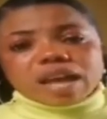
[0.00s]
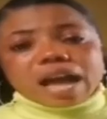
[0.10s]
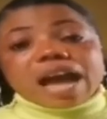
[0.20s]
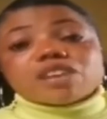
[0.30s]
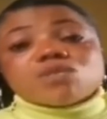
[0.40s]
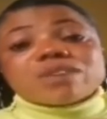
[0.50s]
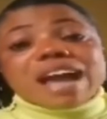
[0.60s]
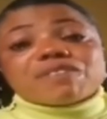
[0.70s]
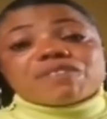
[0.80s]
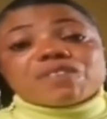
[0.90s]
And you
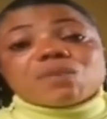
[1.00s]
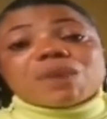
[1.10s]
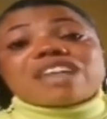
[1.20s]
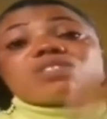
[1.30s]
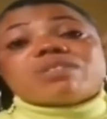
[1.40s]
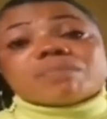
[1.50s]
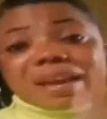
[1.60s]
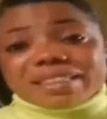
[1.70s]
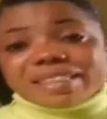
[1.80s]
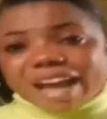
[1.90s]
guys feel I should
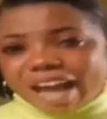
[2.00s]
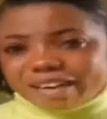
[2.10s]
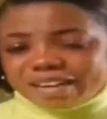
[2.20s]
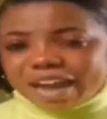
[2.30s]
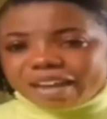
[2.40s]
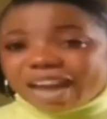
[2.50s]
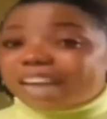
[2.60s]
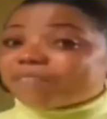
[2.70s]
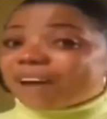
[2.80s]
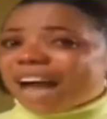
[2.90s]
remain there and die. And
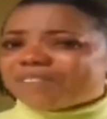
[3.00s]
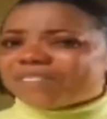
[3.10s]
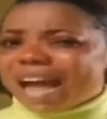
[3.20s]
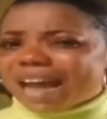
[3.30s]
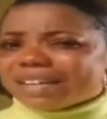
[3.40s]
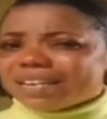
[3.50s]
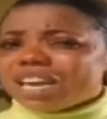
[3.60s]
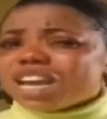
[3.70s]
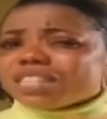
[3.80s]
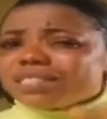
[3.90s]
if I have died,
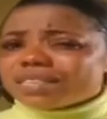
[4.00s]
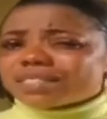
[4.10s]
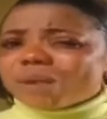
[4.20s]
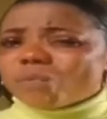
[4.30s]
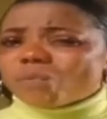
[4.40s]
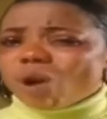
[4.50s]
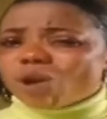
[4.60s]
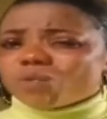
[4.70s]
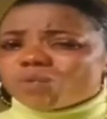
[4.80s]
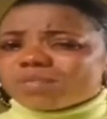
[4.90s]
the same word
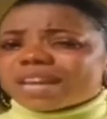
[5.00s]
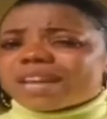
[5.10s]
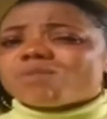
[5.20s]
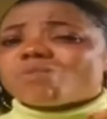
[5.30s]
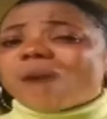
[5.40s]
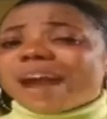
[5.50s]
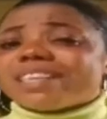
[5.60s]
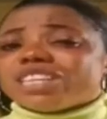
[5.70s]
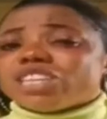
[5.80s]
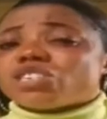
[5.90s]
will say, why
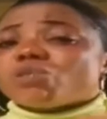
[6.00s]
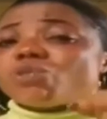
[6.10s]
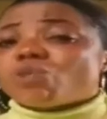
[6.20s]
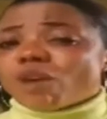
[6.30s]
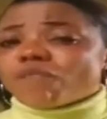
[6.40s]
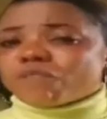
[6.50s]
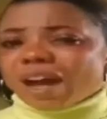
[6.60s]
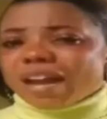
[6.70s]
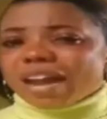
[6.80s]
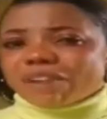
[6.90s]
didn't she run for
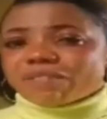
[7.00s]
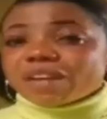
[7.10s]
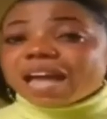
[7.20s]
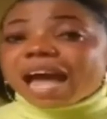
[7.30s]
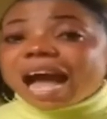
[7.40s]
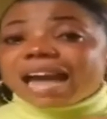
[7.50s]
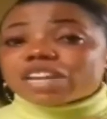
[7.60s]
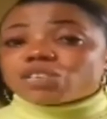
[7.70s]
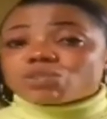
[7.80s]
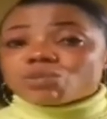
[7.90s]
her life? And I
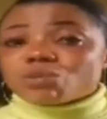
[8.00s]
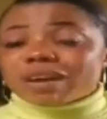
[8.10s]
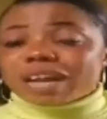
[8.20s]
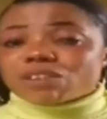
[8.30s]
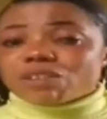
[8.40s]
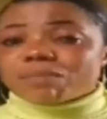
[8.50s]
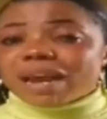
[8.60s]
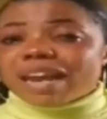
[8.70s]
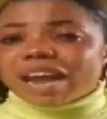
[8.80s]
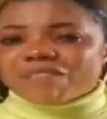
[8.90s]
choose to run out of my
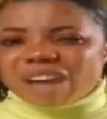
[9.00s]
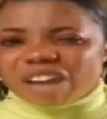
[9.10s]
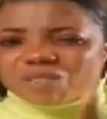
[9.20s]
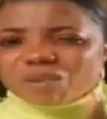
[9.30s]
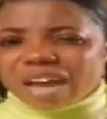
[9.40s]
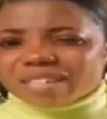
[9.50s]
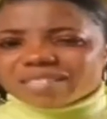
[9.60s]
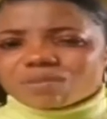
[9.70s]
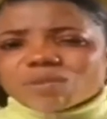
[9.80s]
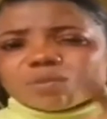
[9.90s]
life, and you
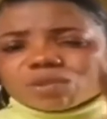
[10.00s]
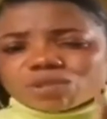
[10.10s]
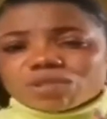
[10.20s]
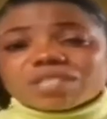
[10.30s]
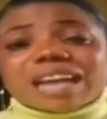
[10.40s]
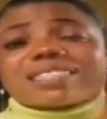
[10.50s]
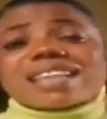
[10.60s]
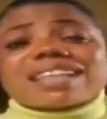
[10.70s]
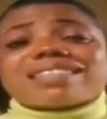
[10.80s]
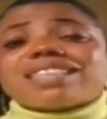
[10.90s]
guys want to. Now,
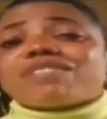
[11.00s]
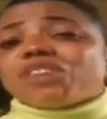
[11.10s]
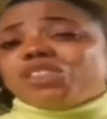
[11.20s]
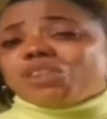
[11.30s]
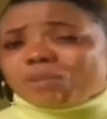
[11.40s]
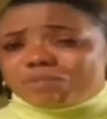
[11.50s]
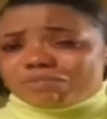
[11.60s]
take this video.